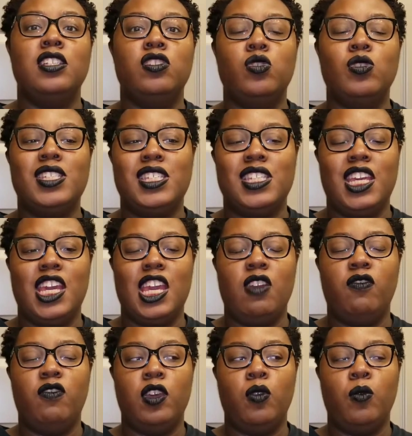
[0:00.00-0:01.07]
to see
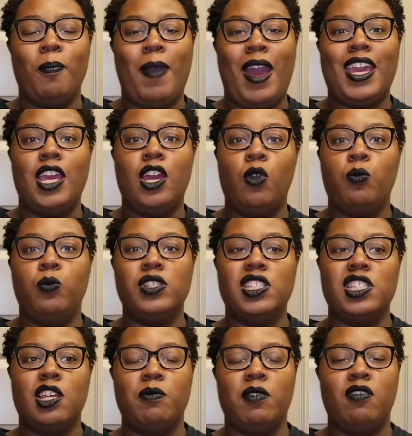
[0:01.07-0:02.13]
if it might help with
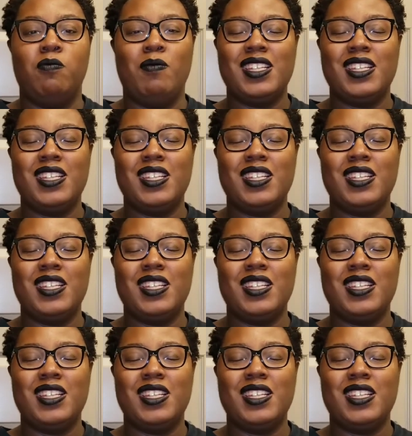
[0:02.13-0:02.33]
some of